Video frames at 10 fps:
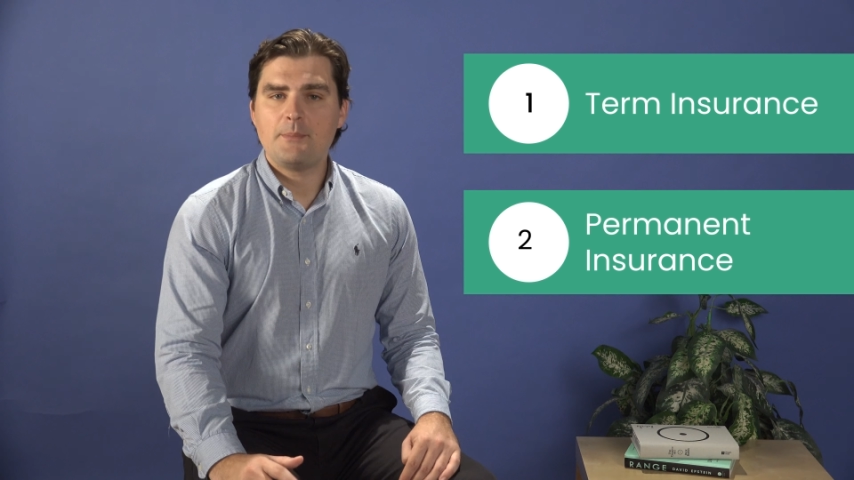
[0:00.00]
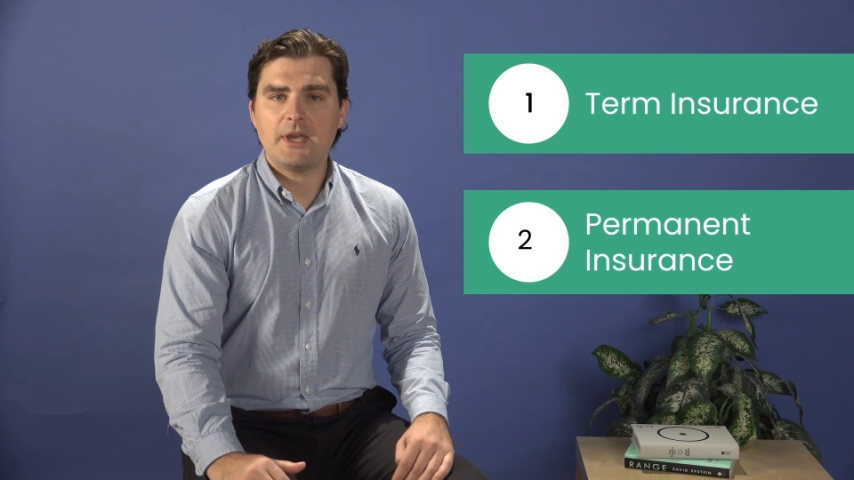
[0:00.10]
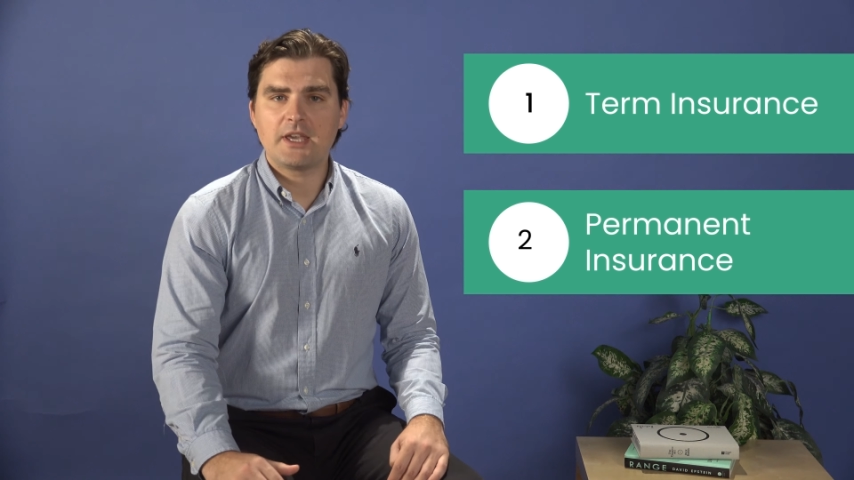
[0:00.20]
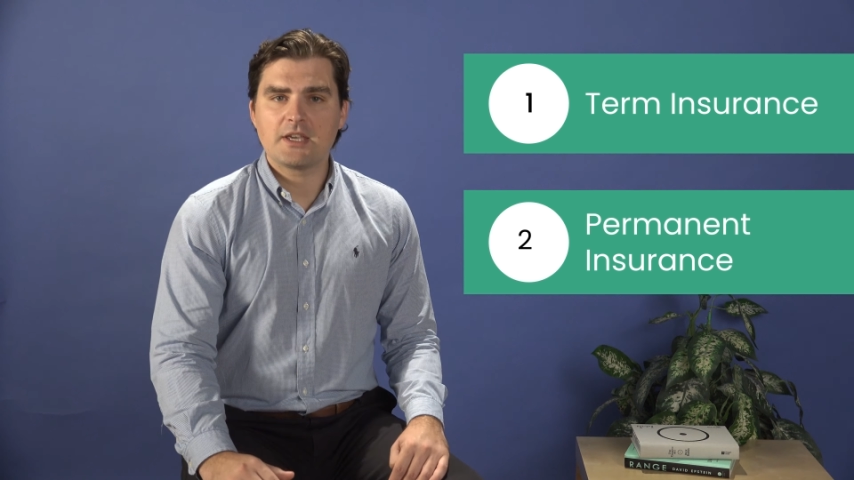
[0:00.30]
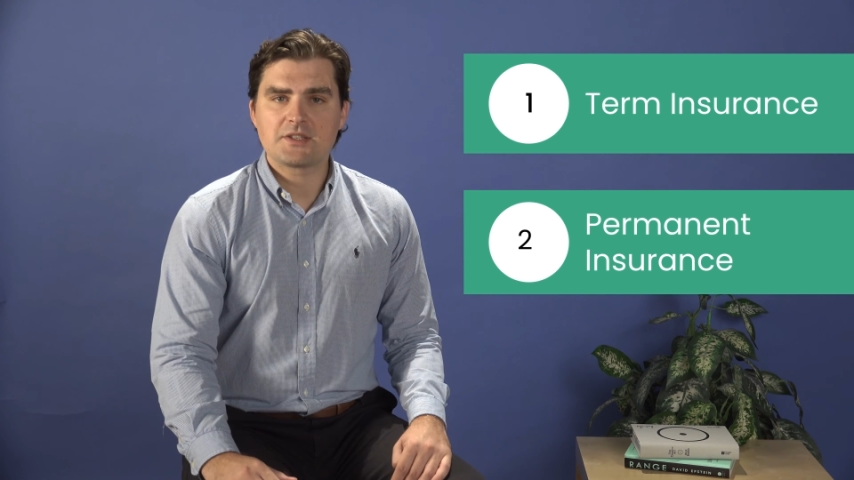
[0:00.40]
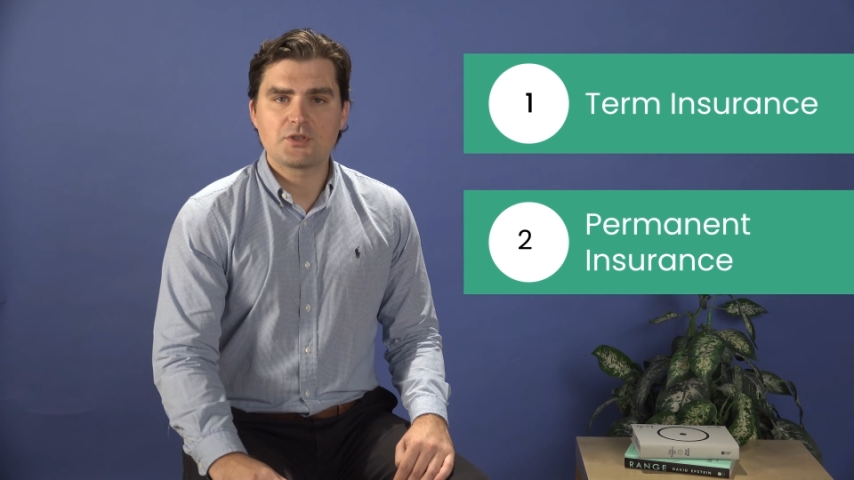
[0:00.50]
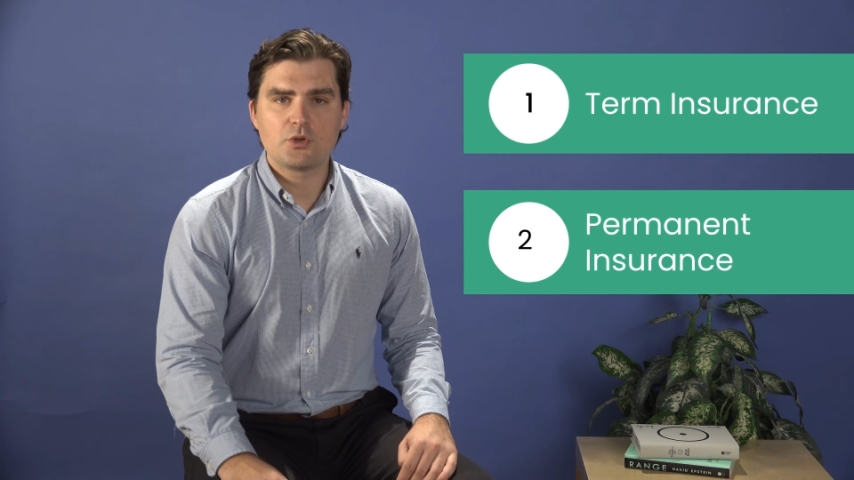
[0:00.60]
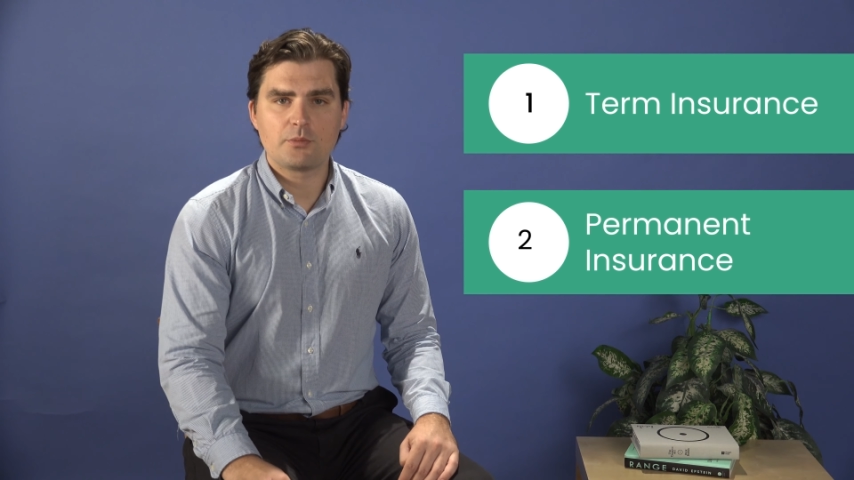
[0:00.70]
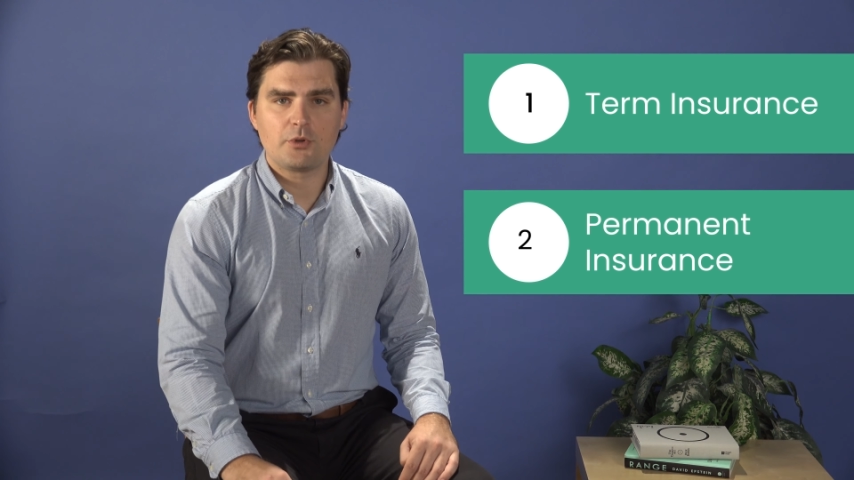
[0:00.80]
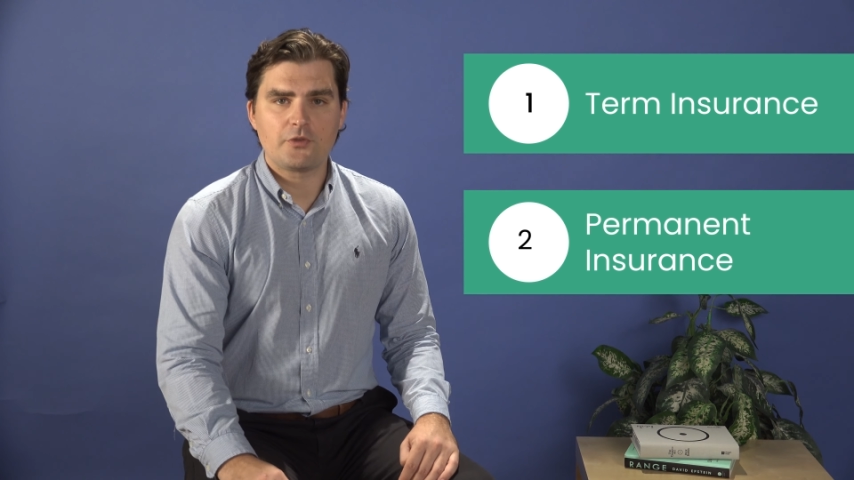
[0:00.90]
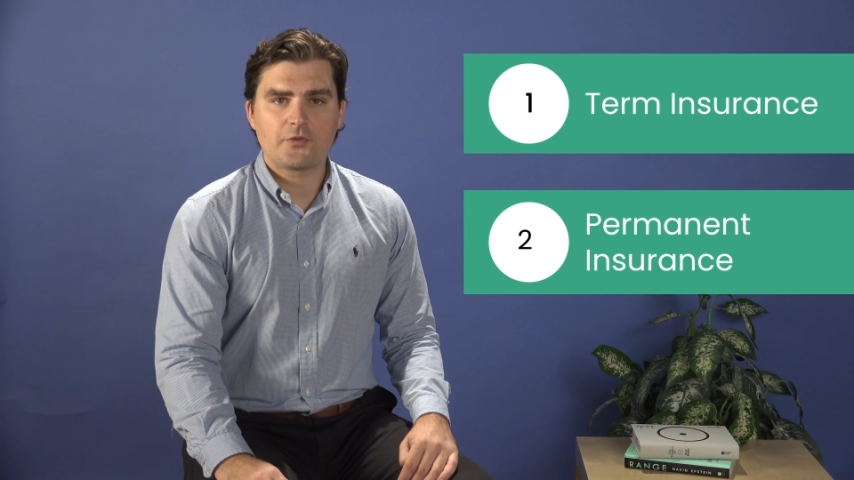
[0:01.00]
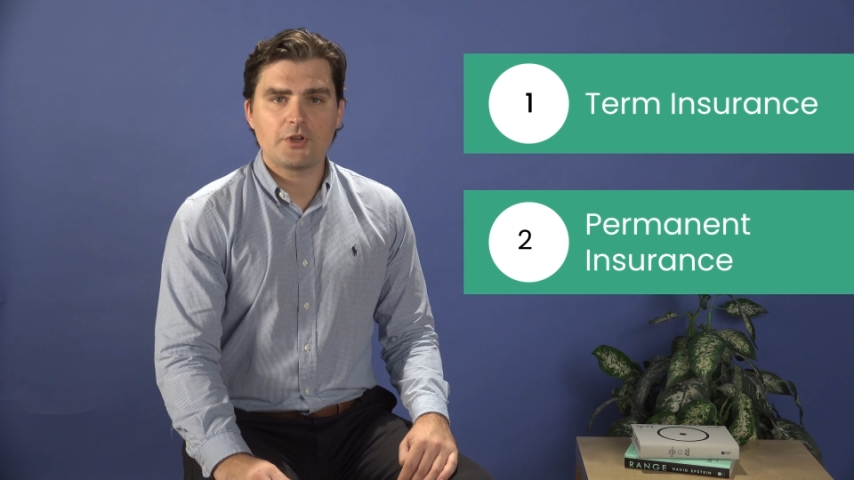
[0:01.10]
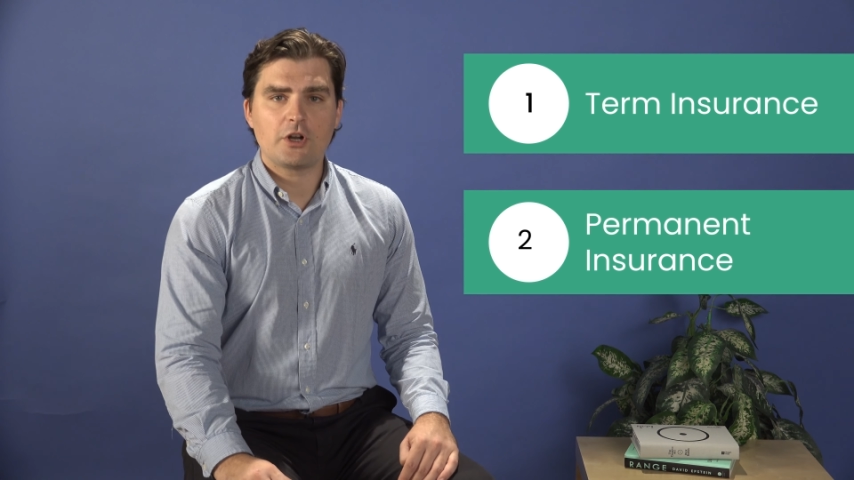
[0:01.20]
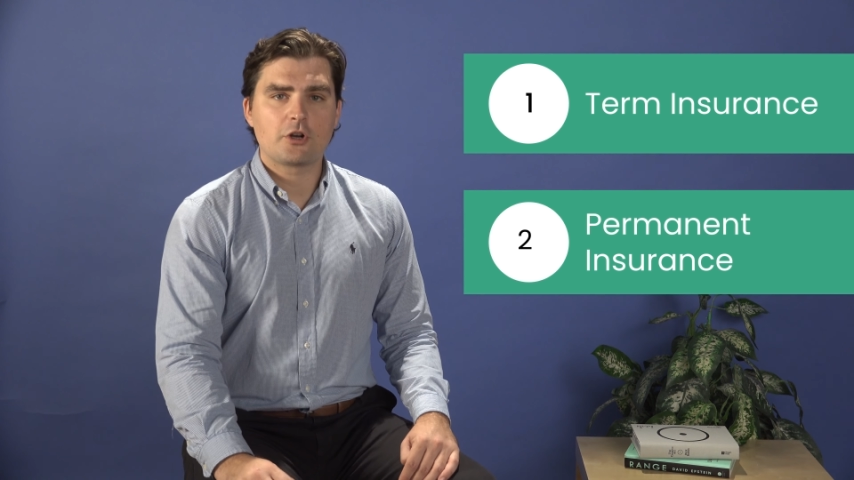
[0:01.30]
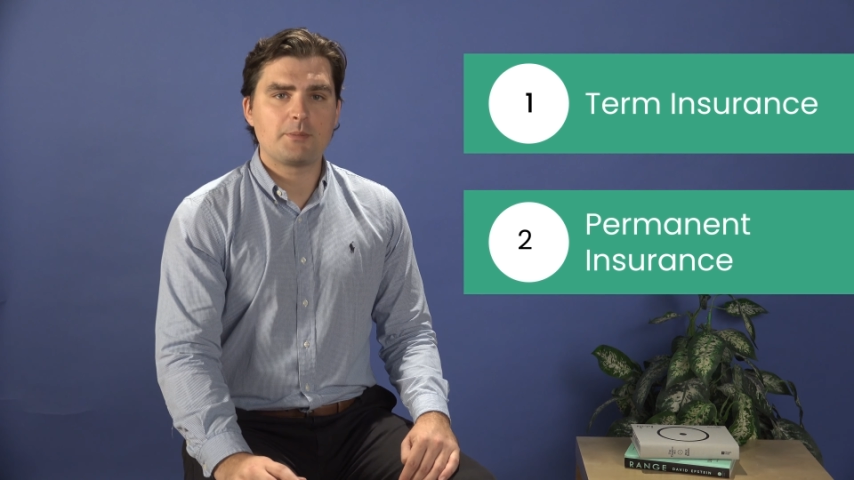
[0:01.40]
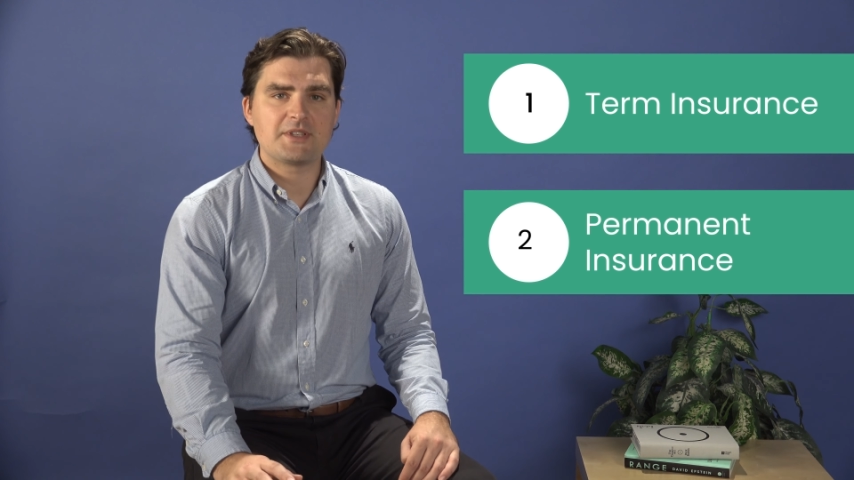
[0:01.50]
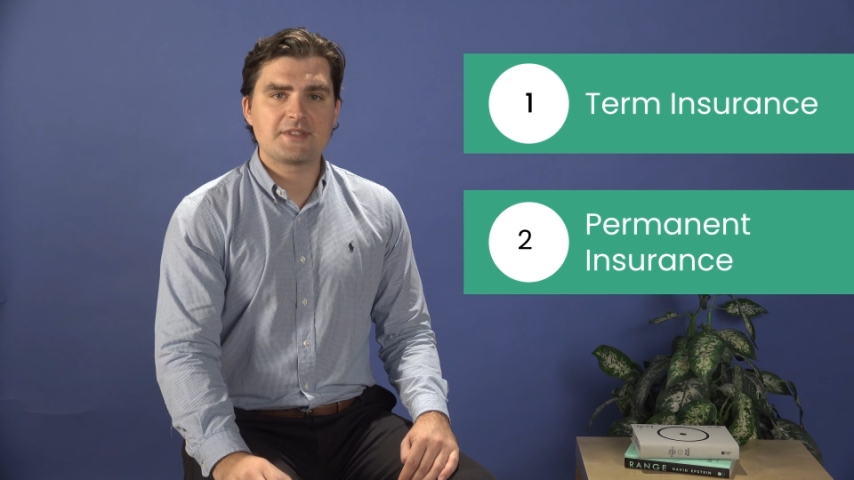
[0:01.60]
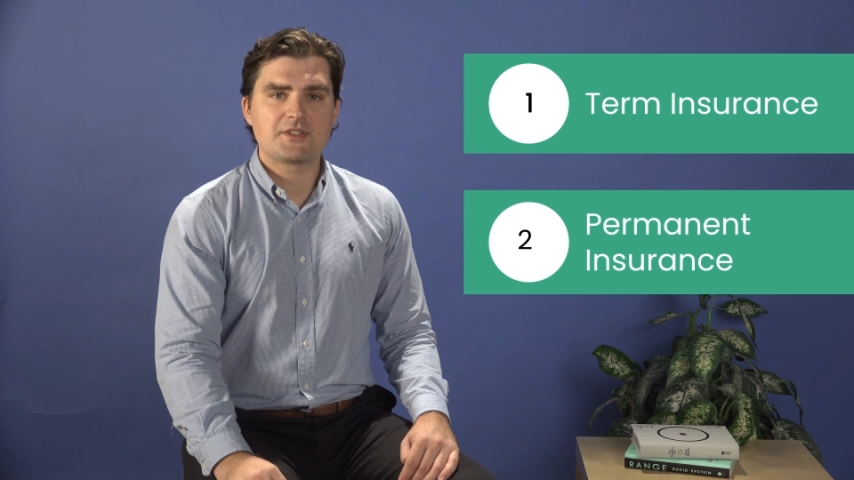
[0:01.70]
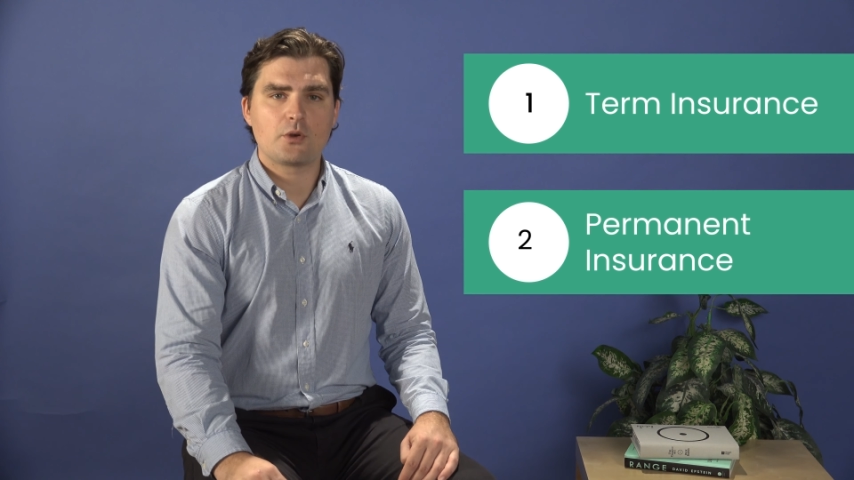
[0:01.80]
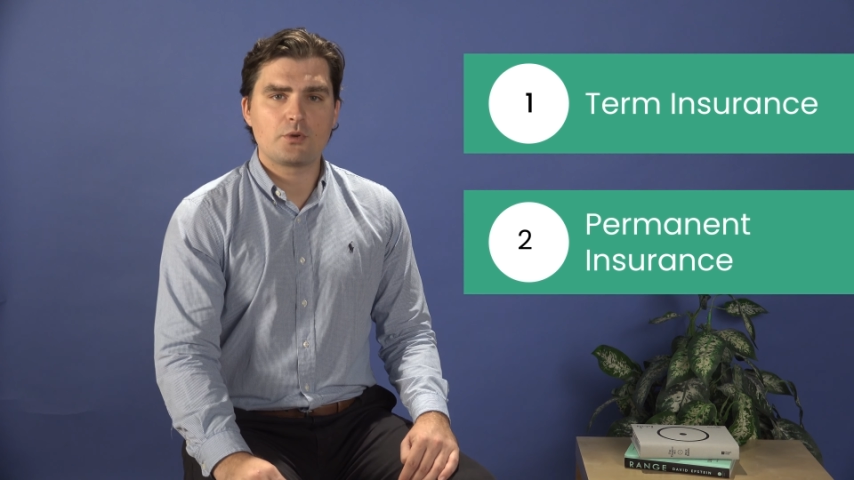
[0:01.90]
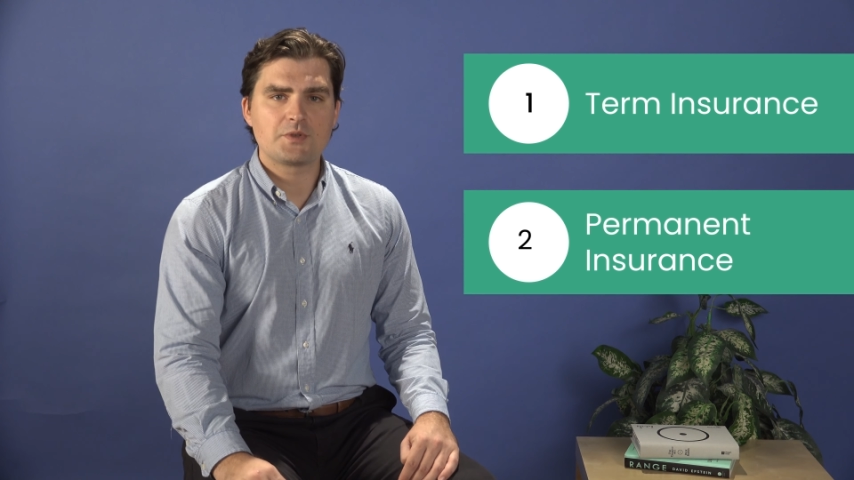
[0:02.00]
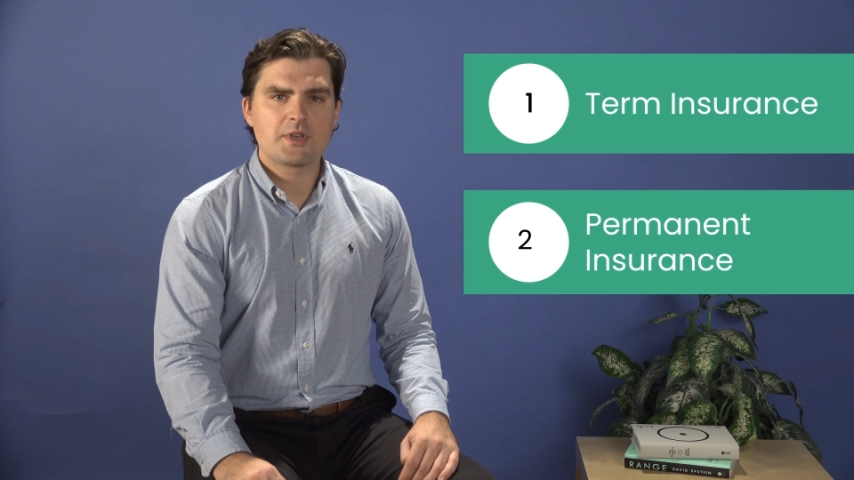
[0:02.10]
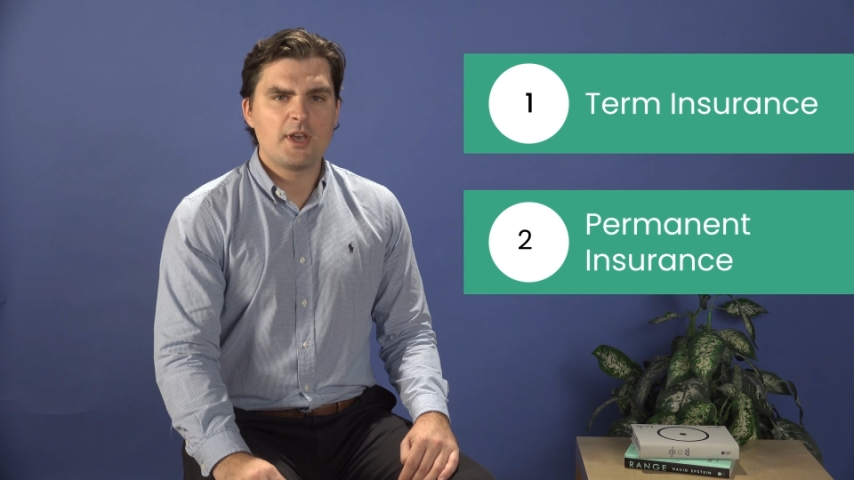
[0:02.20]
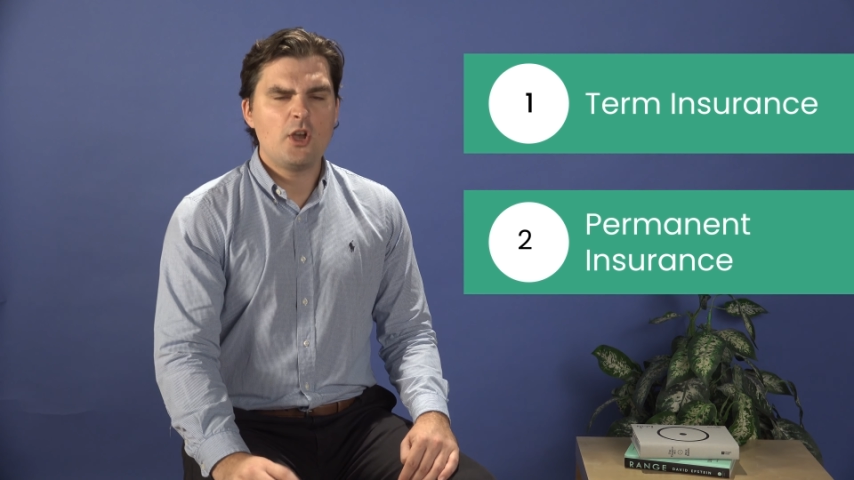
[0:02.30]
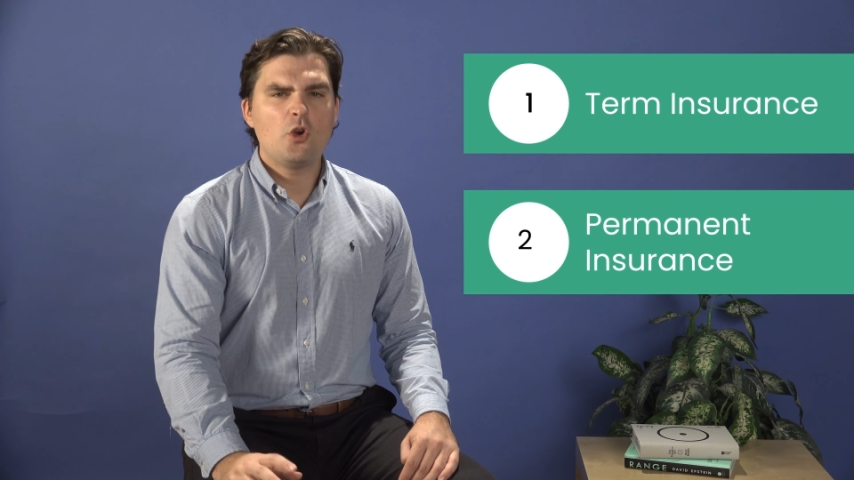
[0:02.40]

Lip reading: making it suitable for younger business owners